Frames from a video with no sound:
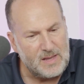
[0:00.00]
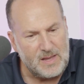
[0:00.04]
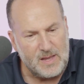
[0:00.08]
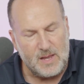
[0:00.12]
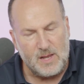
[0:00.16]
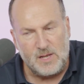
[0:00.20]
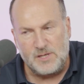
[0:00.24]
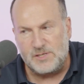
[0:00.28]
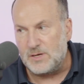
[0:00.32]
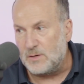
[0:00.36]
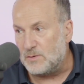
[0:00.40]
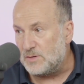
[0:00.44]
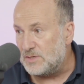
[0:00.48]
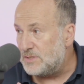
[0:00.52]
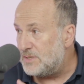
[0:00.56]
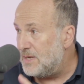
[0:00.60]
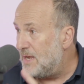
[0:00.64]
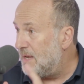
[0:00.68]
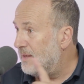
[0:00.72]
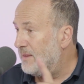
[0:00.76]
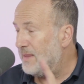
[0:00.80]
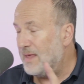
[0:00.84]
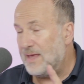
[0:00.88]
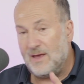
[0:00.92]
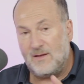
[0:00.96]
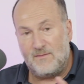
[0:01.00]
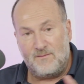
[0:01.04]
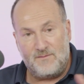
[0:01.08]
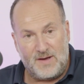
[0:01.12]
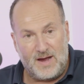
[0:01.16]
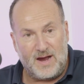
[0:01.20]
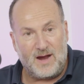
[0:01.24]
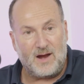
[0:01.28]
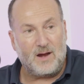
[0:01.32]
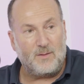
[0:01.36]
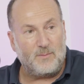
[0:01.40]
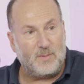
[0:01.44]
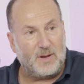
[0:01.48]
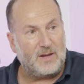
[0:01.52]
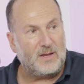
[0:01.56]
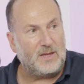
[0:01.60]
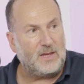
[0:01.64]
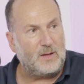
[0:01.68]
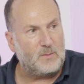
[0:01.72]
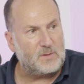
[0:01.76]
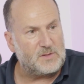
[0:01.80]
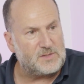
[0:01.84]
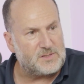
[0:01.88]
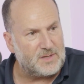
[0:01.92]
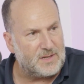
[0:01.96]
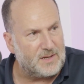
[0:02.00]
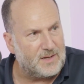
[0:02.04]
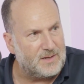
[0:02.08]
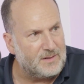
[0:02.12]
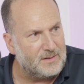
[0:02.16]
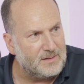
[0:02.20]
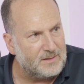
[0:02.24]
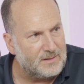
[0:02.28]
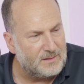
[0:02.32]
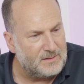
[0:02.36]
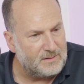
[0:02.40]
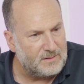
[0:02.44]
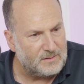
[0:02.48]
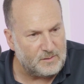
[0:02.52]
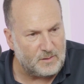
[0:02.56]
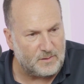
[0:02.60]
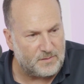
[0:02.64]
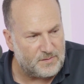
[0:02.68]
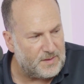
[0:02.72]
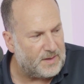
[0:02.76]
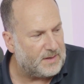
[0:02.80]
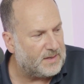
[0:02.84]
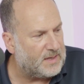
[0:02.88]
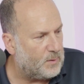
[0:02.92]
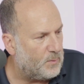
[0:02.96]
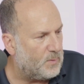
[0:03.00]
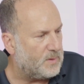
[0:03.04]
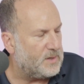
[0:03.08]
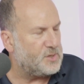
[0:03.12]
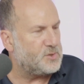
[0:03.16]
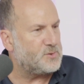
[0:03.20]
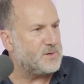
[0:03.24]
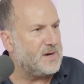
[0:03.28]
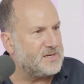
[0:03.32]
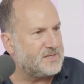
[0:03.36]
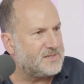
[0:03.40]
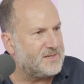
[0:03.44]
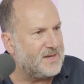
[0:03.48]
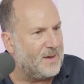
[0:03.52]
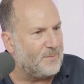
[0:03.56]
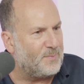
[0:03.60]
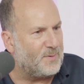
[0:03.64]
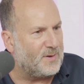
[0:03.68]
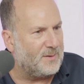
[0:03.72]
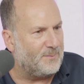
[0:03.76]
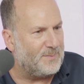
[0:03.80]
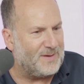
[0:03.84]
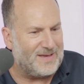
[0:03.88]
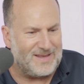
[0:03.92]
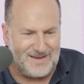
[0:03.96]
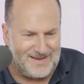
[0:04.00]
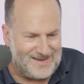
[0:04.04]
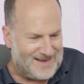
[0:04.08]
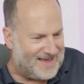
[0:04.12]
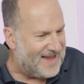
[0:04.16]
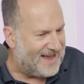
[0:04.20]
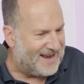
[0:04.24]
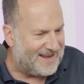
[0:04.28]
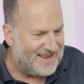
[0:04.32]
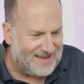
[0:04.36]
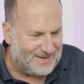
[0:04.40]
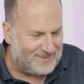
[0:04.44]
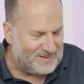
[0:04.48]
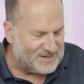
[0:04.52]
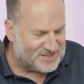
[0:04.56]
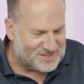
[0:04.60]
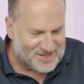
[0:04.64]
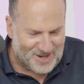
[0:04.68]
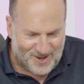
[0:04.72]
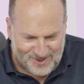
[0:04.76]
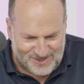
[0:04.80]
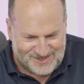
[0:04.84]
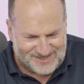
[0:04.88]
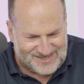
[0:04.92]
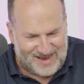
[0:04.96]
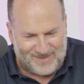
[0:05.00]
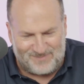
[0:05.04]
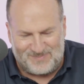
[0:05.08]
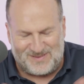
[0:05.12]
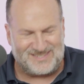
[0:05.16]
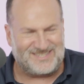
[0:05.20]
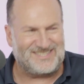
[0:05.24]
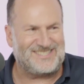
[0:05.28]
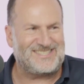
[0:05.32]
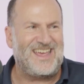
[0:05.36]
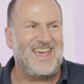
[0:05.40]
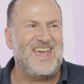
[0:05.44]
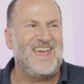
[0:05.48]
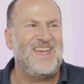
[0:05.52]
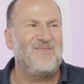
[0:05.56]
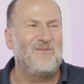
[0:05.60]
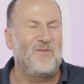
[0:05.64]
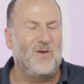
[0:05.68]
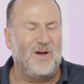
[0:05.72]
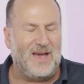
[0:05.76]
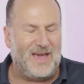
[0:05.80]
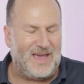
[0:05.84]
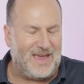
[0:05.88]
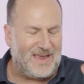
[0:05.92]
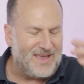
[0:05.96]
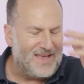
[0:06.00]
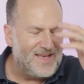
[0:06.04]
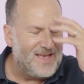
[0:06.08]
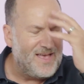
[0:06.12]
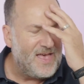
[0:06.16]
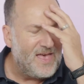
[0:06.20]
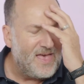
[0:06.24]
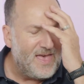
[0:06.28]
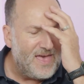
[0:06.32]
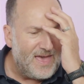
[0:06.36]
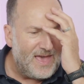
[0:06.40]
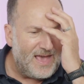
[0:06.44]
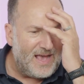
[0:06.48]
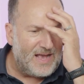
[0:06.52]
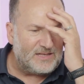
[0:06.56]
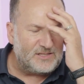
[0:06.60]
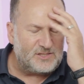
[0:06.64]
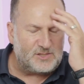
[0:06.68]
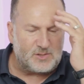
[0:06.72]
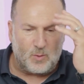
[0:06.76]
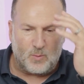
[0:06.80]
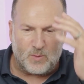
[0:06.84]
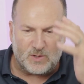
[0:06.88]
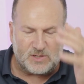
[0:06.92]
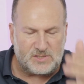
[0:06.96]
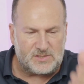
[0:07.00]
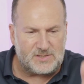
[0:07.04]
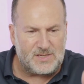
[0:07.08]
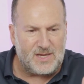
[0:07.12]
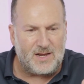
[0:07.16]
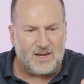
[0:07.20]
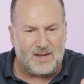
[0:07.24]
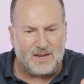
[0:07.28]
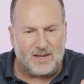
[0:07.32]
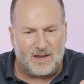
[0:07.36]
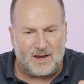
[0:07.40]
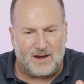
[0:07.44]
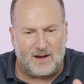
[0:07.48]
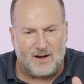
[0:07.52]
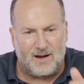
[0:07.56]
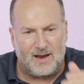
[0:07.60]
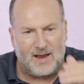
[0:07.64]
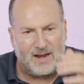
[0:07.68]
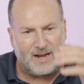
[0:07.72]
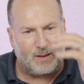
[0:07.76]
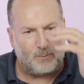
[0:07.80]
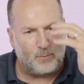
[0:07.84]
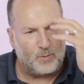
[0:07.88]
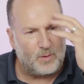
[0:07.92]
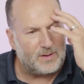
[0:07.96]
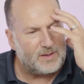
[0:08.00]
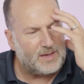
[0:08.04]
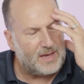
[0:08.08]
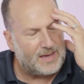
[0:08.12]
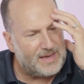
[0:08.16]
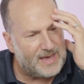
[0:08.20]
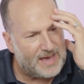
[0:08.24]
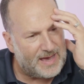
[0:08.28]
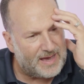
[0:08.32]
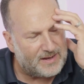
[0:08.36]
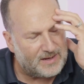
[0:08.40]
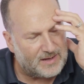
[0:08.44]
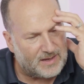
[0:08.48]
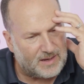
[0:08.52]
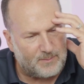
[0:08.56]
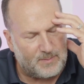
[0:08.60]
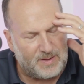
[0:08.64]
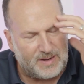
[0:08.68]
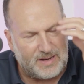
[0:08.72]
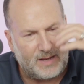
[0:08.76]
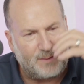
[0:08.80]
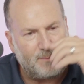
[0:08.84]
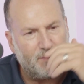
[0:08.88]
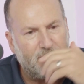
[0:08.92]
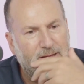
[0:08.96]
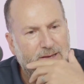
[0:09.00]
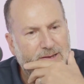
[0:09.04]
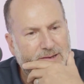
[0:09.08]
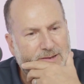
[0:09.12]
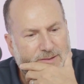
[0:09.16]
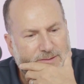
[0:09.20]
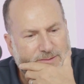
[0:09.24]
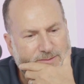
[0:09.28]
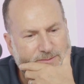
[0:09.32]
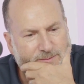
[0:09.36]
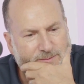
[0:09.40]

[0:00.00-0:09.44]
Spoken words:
So seeing the environment he was in, you think he would have dressed up a little bit? Nah, and he shows up the same way. And so we're sitting here, and I'm looking at him, and I'm like,